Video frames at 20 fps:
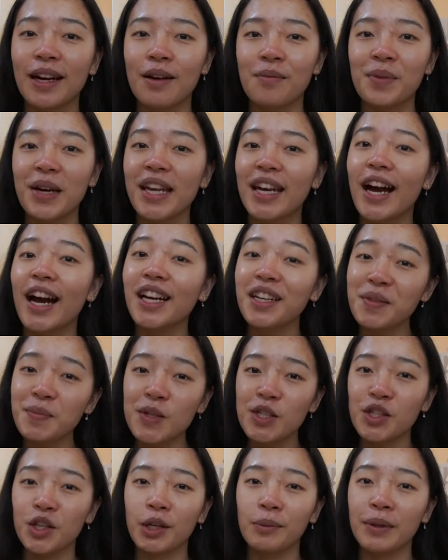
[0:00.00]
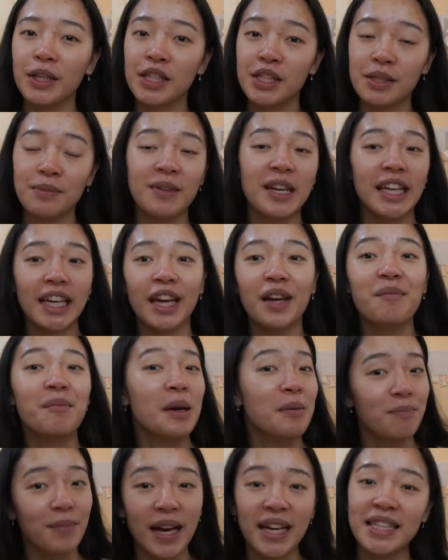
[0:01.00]
up and I am determined to make it
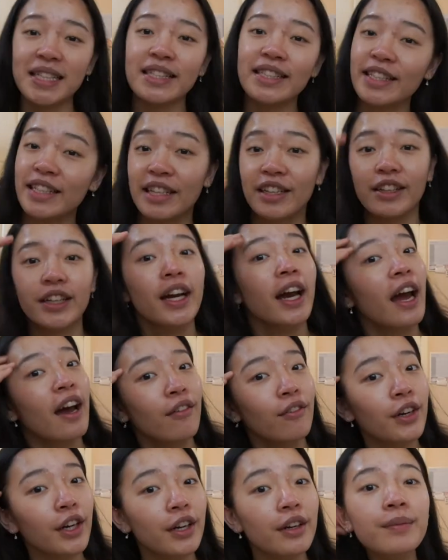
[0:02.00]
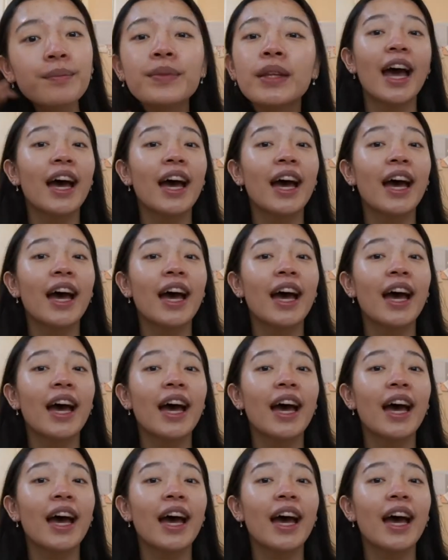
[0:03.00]
my best year ever.